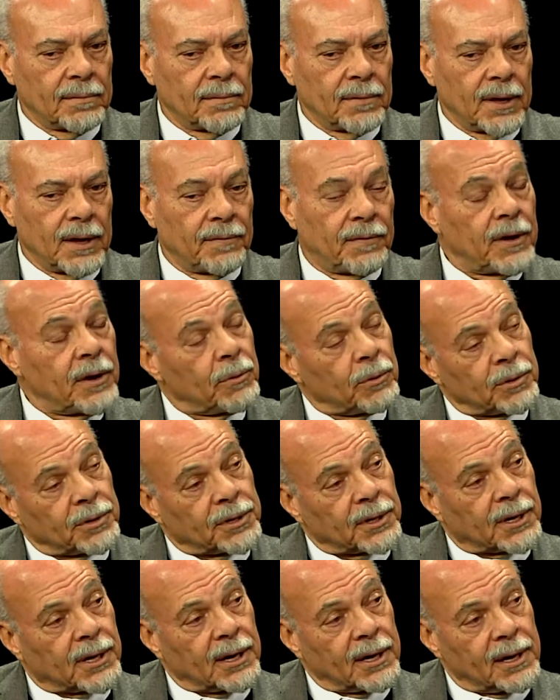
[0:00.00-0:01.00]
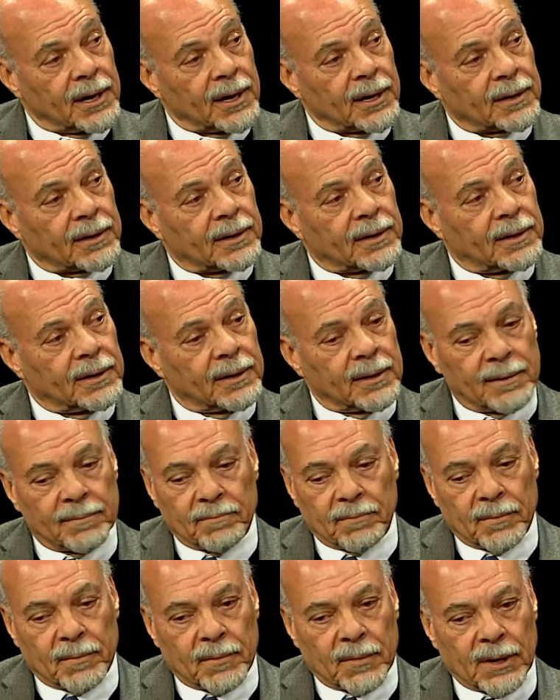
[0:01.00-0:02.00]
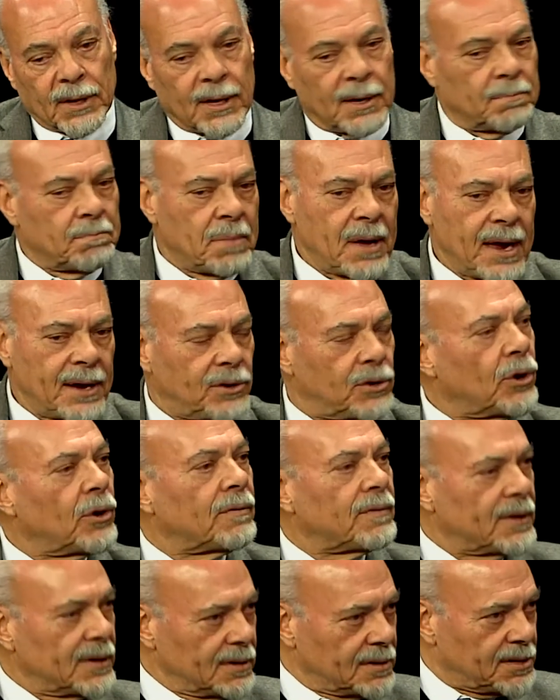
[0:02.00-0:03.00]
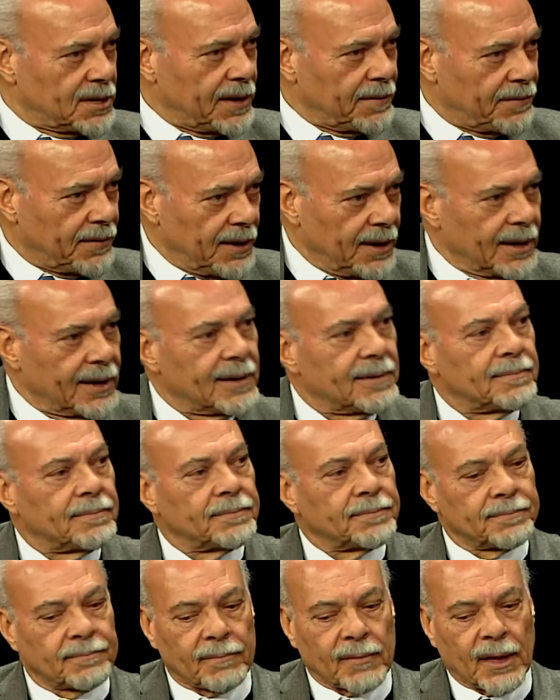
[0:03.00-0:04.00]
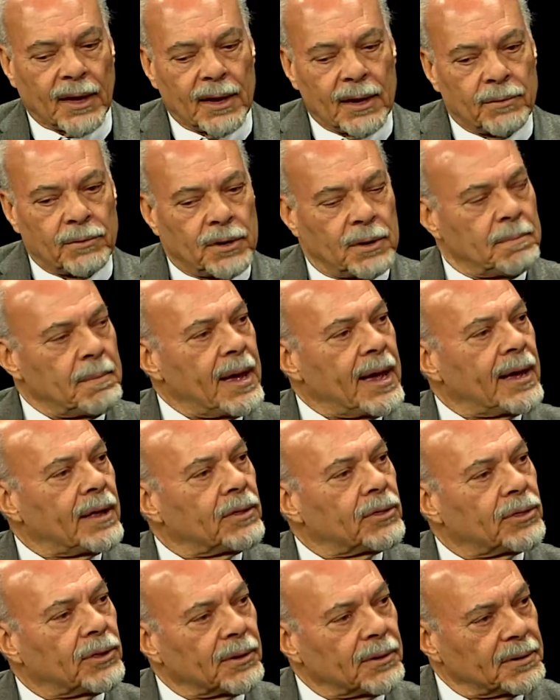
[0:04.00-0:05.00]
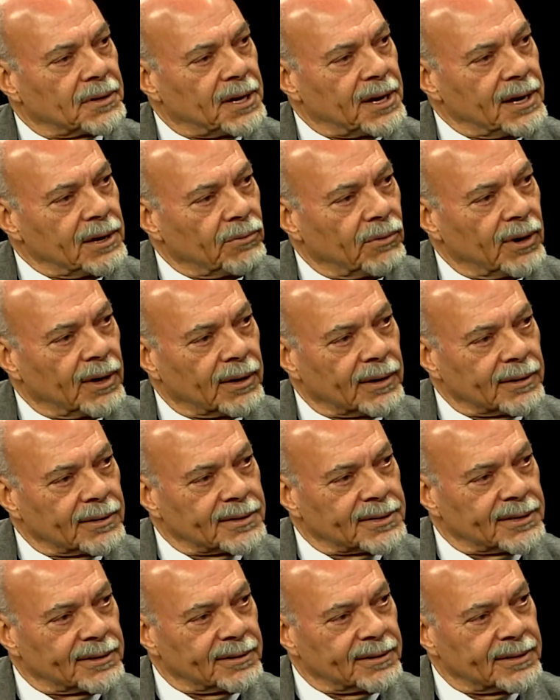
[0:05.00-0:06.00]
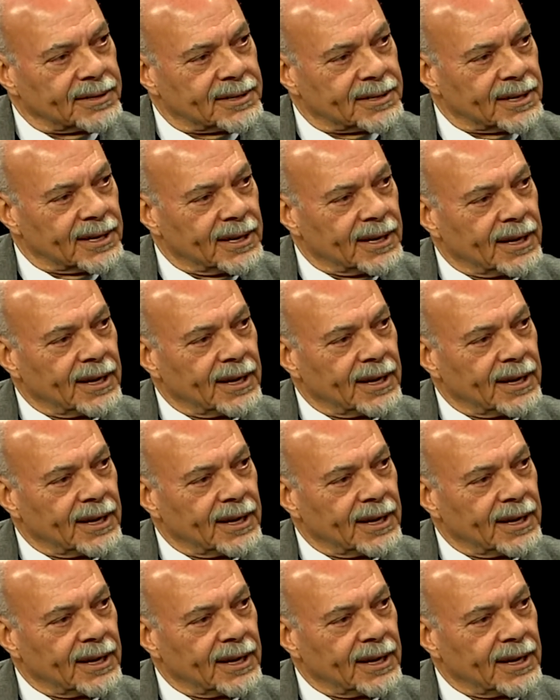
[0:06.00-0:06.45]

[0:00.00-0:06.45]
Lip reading: if he were to conduct a Beethoven symphony, he would demand 13 rehearsals